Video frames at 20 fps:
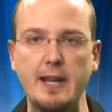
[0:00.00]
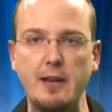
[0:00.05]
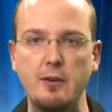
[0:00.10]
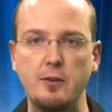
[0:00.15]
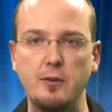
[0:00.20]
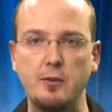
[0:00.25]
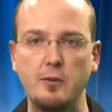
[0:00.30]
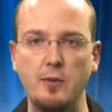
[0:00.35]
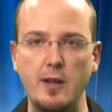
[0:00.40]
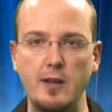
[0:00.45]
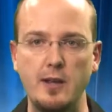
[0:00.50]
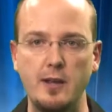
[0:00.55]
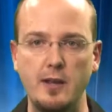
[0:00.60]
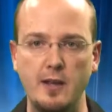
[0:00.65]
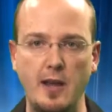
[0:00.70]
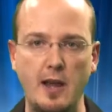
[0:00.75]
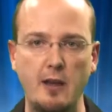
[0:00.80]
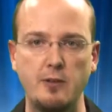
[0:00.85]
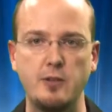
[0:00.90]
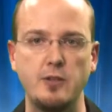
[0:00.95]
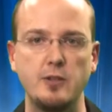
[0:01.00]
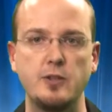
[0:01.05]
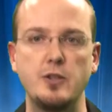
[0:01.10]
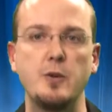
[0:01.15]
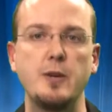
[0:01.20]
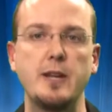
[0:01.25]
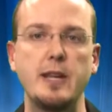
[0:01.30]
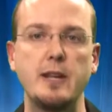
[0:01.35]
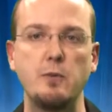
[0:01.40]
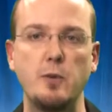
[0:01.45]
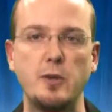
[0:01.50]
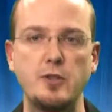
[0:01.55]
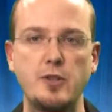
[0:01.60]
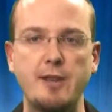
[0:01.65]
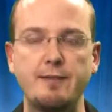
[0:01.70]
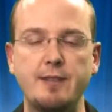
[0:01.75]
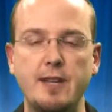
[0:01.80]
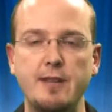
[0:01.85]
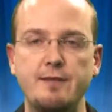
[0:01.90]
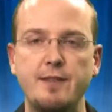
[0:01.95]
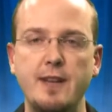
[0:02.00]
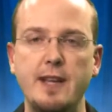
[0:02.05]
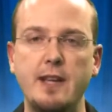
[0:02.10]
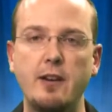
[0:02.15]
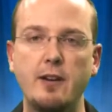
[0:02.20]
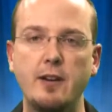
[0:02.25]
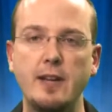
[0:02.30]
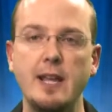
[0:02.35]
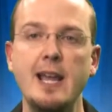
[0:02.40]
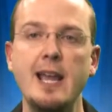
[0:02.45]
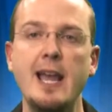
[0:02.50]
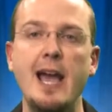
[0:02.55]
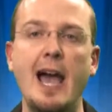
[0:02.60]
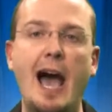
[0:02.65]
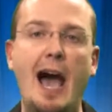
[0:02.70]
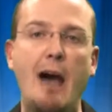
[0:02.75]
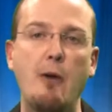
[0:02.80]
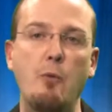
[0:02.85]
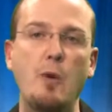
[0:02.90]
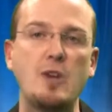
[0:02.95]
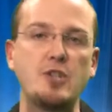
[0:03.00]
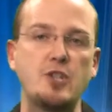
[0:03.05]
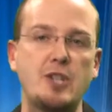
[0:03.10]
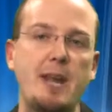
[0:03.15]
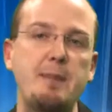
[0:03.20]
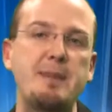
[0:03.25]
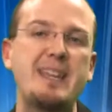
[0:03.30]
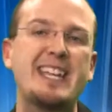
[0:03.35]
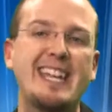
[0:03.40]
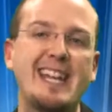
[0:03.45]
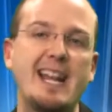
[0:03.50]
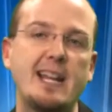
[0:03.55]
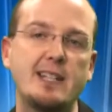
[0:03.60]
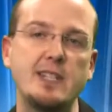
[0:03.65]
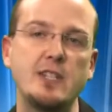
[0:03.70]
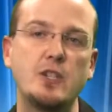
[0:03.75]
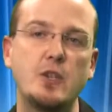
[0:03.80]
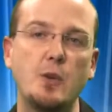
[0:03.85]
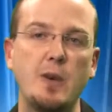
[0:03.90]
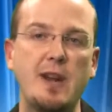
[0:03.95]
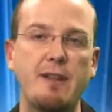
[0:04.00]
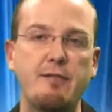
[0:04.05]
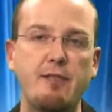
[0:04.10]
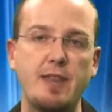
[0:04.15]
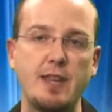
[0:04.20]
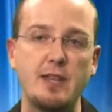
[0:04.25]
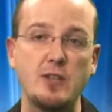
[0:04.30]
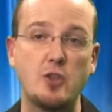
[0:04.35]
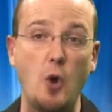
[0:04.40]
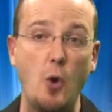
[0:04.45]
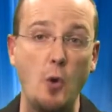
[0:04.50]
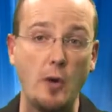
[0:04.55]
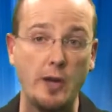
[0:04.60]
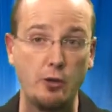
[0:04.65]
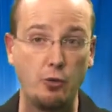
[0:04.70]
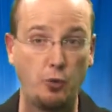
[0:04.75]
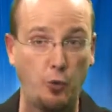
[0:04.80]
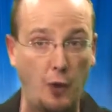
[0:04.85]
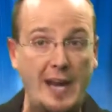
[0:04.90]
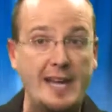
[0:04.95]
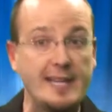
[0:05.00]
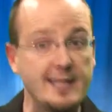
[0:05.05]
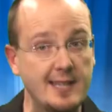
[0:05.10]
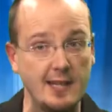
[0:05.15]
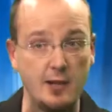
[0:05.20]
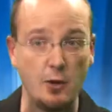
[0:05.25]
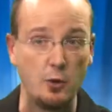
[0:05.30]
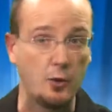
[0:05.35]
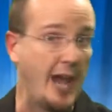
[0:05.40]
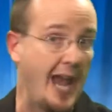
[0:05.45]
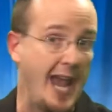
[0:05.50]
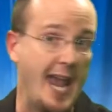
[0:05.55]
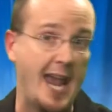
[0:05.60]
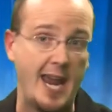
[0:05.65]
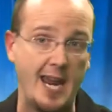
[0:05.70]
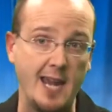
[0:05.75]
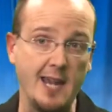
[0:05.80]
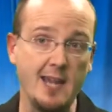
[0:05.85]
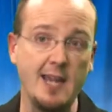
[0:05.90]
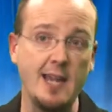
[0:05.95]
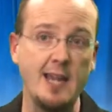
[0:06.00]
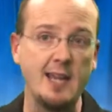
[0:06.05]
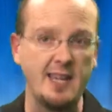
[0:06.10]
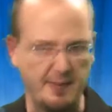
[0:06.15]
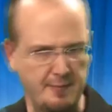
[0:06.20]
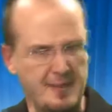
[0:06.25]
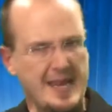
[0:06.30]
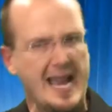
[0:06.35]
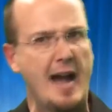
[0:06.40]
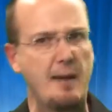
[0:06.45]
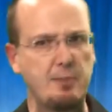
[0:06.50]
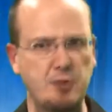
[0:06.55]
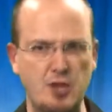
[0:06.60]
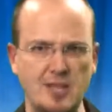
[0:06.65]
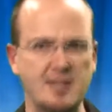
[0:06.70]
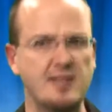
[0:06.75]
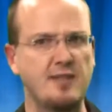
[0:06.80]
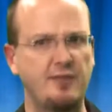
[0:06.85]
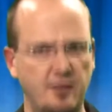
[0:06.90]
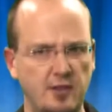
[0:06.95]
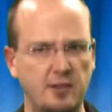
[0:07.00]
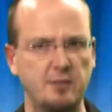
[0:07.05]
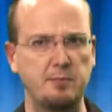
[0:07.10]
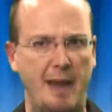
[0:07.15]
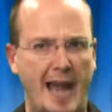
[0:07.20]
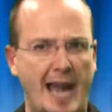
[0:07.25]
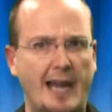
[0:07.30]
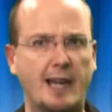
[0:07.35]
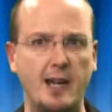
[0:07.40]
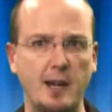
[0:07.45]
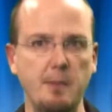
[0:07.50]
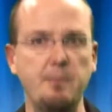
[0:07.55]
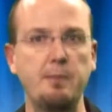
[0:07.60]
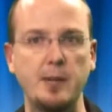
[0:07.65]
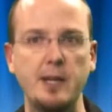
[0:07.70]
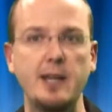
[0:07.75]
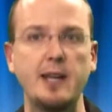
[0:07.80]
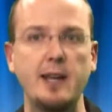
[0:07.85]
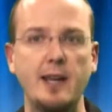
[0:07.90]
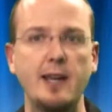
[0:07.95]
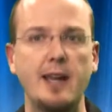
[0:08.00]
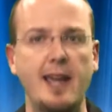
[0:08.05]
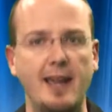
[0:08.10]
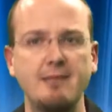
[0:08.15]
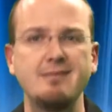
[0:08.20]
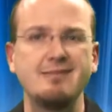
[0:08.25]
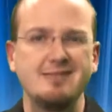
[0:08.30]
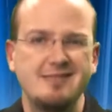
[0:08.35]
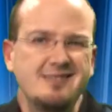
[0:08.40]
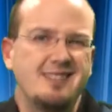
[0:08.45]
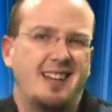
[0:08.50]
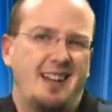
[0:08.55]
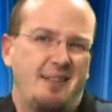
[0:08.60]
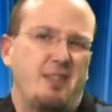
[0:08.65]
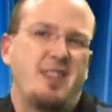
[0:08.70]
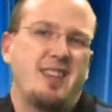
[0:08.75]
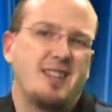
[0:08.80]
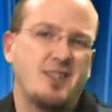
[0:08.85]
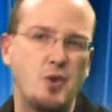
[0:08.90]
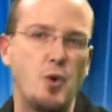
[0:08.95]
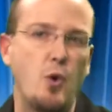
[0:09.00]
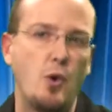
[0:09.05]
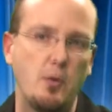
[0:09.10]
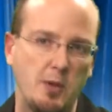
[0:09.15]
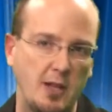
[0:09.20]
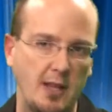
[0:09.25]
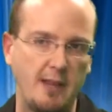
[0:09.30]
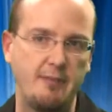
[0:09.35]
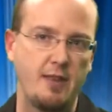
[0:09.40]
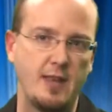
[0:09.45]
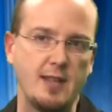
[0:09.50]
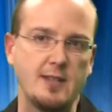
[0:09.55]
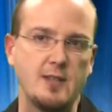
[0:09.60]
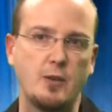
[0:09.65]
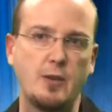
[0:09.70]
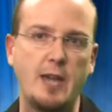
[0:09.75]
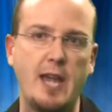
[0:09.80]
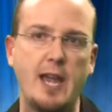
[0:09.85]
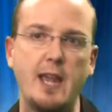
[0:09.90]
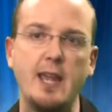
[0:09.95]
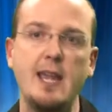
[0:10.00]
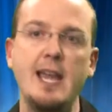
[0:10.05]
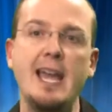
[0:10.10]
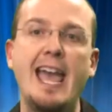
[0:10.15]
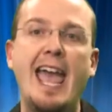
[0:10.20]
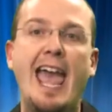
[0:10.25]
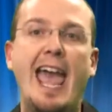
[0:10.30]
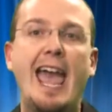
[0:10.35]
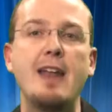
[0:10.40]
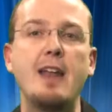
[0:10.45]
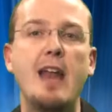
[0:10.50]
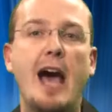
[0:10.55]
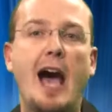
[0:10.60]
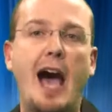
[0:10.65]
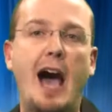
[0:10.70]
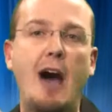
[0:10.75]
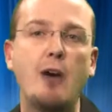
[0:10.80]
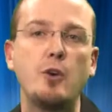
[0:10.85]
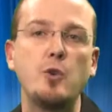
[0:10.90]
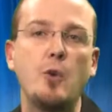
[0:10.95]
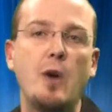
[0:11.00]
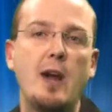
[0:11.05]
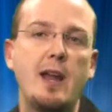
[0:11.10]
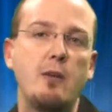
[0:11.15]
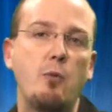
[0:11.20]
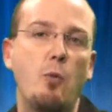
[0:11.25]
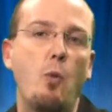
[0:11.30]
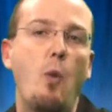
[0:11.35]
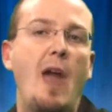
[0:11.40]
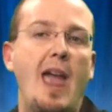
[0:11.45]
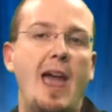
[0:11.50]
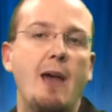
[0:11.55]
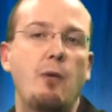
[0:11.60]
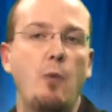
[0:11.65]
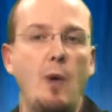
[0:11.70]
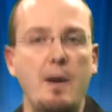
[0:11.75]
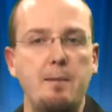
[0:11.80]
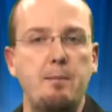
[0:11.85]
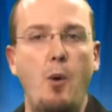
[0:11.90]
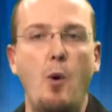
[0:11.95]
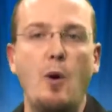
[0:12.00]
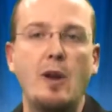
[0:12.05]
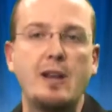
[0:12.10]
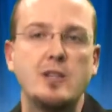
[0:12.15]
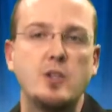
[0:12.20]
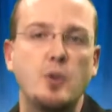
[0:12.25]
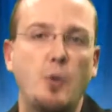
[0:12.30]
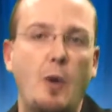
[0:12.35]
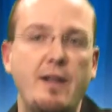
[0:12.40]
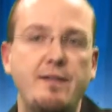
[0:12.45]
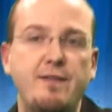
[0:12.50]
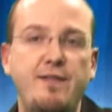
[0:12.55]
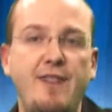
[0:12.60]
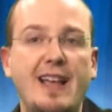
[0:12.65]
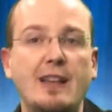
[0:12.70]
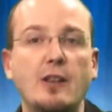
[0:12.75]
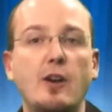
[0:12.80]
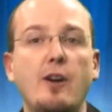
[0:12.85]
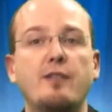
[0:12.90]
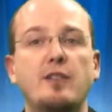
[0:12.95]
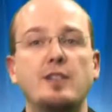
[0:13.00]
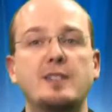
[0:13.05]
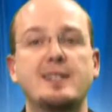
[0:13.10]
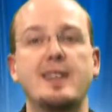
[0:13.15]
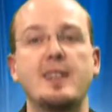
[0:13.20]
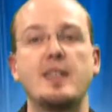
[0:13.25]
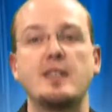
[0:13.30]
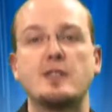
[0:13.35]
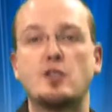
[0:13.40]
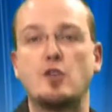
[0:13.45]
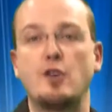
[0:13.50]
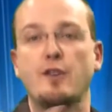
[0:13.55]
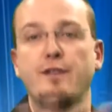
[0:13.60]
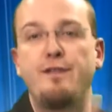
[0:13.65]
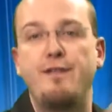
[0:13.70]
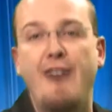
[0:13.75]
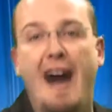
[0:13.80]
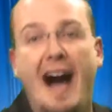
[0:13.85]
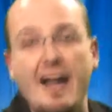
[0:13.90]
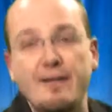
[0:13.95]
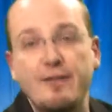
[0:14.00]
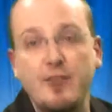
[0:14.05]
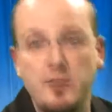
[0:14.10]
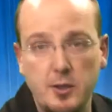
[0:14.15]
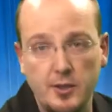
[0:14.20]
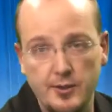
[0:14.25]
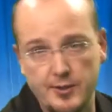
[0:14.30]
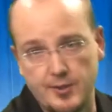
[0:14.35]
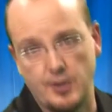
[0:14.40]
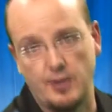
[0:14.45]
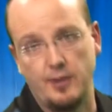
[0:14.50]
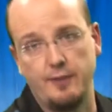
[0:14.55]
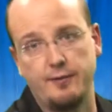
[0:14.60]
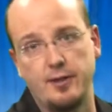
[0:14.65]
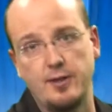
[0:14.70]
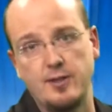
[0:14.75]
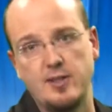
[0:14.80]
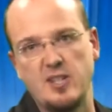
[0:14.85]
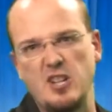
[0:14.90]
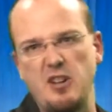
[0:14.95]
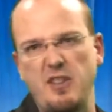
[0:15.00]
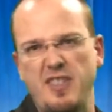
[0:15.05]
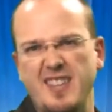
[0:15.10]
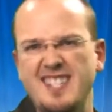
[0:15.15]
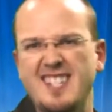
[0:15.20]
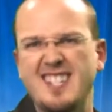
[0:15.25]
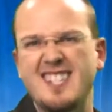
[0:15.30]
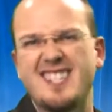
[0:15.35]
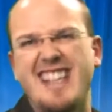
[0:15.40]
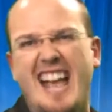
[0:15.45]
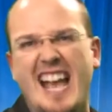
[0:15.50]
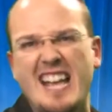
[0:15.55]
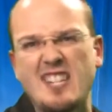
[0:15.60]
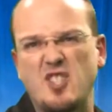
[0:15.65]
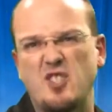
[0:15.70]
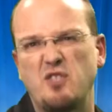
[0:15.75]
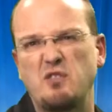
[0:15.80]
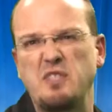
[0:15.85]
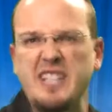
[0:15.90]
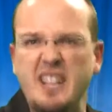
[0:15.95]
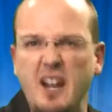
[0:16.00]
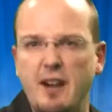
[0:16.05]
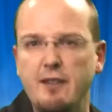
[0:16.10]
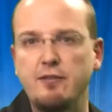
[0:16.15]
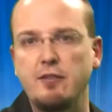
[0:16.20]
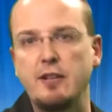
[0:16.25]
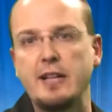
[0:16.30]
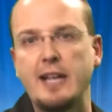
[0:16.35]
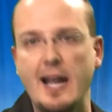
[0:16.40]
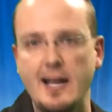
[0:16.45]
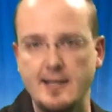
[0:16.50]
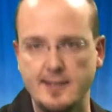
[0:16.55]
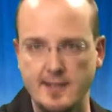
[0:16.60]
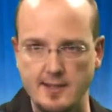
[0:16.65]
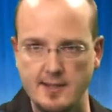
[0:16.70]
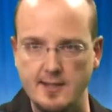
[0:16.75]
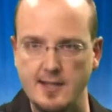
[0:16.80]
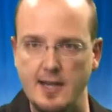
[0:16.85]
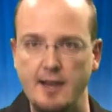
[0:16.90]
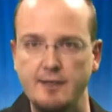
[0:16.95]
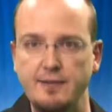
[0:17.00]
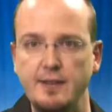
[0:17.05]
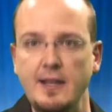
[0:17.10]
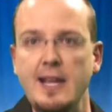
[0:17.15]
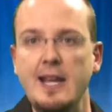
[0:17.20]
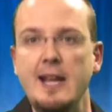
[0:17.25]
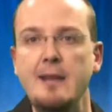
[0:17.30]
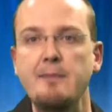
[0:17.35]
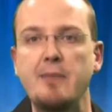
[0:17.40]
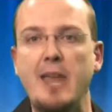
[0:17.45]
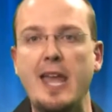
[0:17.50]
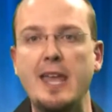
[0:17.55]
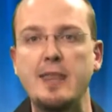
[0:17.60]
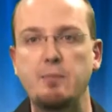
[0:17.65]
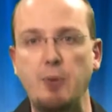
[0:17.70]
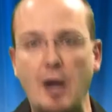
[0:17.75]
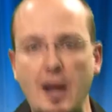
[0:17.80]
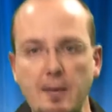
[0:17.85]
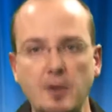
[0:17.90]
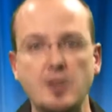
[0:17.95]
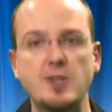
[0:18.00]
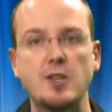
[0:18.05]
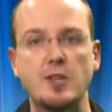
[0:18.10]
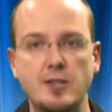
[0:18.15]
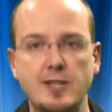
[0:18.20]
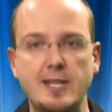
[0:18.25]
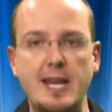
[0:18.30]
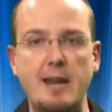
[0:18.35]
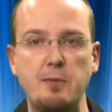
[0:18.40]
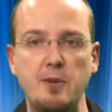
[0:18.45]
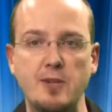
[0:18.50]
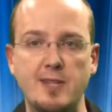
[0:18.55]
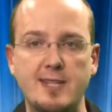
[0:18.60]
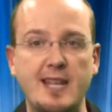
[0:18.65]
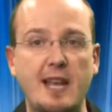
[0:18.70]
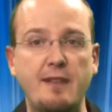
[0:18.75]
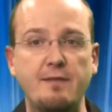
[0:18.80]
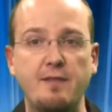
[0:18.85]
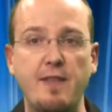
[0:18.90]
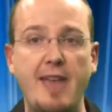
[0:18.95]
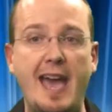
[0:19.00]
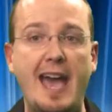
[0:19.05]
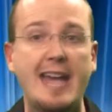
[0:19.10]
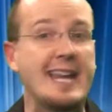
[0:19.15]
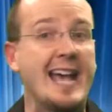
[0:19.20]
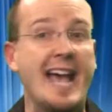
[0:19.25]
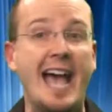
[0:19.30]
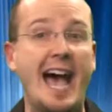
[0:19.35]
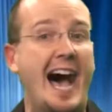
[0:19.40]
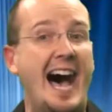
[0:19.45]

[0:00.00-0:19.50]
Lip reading: on how you're doing it and what you have configured. What should I be connecting to when everything's going great and okay? Give me options for backup, but everything's normal, everything's okay. And at what point do I fail over to the survivable servers, the disaster recovery kinds of stuff? And the primary search timer is set for that.